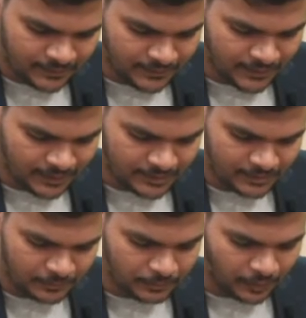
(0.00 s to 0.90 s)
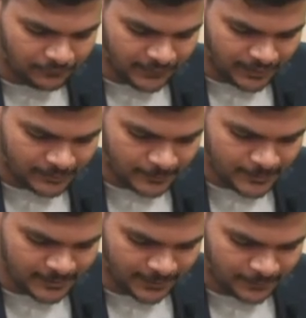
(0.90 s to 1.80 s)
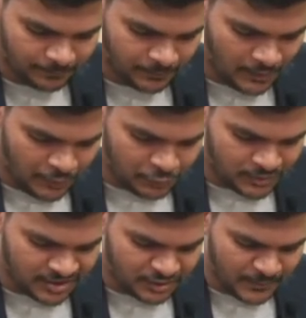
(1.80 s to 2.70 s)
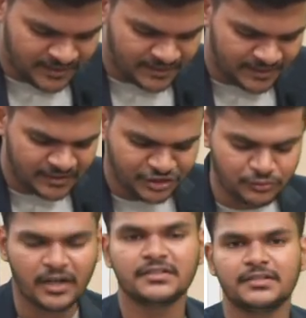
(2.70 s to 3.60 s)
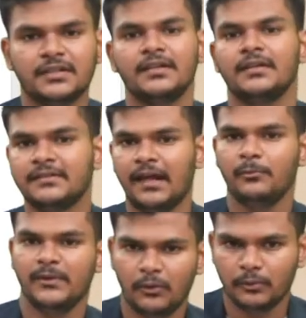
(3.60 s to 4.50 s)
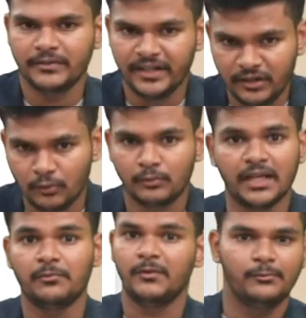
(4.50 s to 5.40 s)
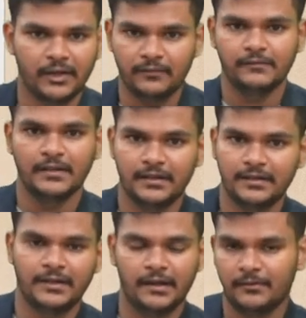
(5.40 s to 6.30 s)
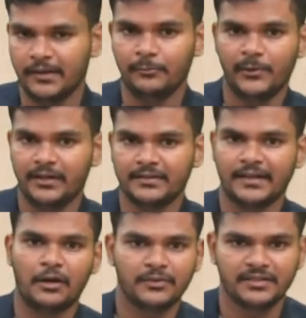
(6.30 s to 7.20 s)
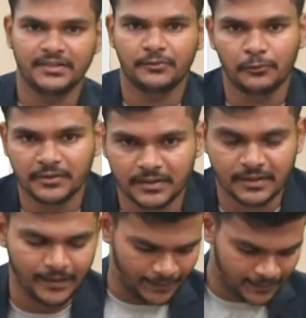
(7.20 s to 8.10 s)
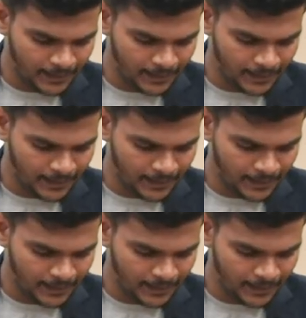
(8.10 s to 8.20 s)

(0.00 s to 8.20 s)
net profit, isn't it? So this is basically the structure that we already know, that we would have learned in our various accountancy courses, isn't it?